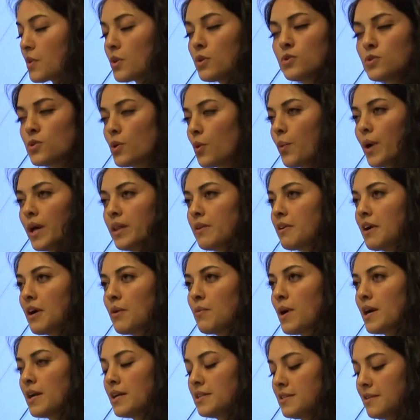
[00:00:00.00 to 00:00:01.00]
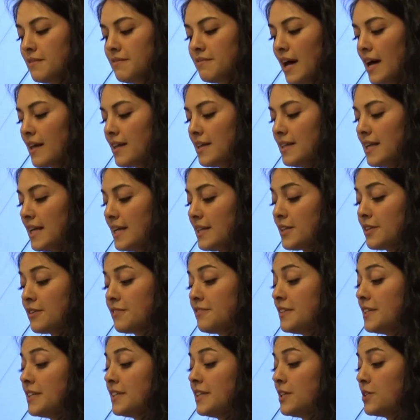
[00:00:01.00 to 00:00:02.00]
So whether I wanted to validate their
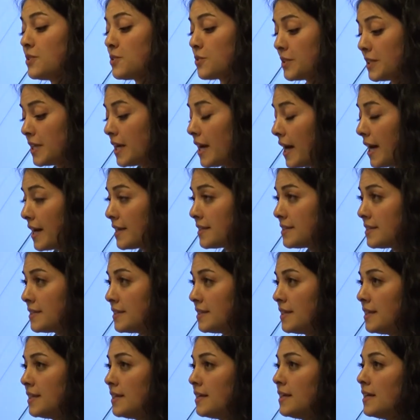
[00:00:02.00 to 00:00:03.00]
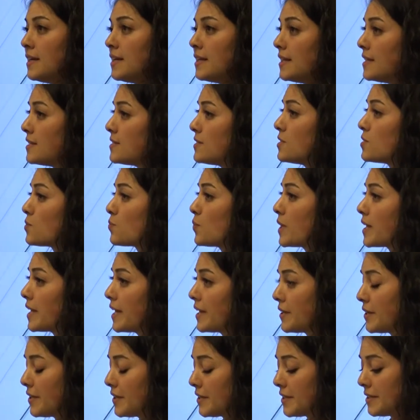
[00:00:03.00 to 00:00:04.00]
feelings or not, this is what
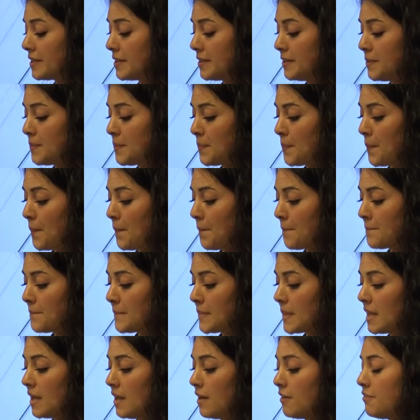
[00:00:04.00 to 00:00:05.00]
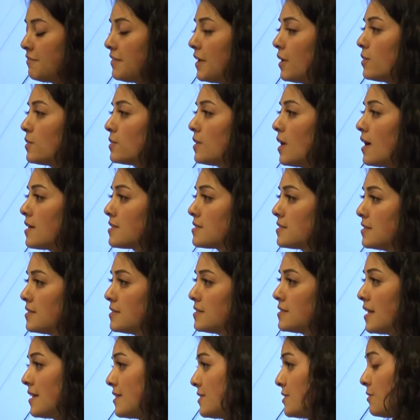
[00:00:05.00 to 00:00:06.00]
I heard. A felt loss of
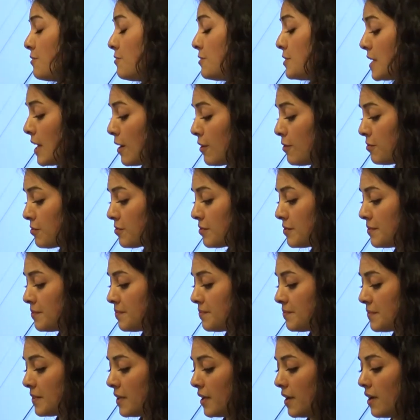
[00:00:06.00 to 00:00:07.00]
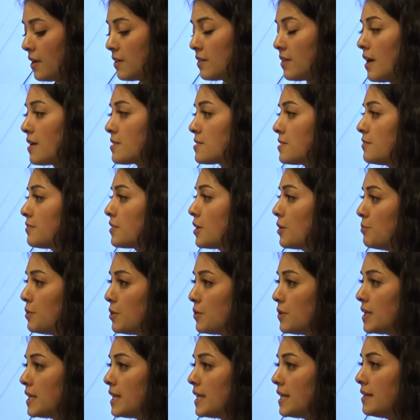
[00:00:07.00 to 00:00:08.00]
sense of self, a loss of
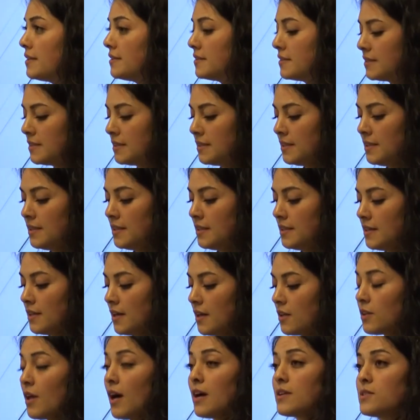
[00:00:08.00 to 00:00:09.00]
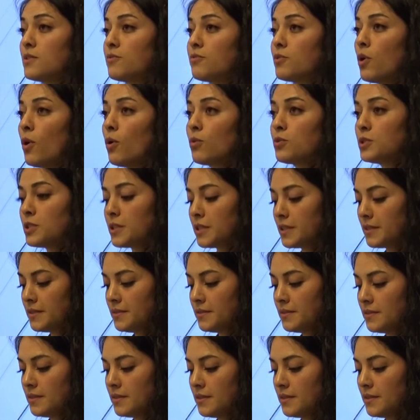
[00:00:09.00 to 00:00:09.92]
community, a loss of culture,